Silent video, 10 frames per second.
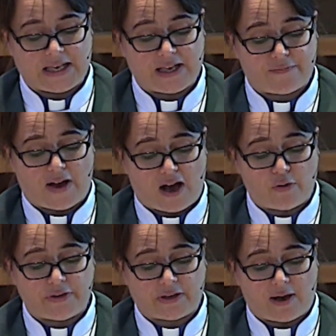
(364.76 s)
If
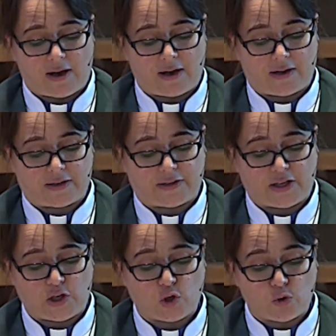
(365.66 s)
our God,
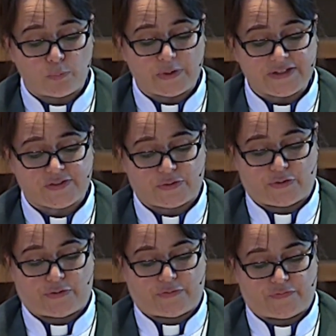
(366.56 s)
whom we
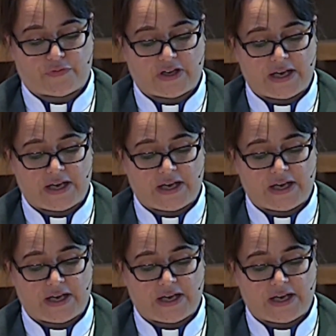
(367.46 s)
serve,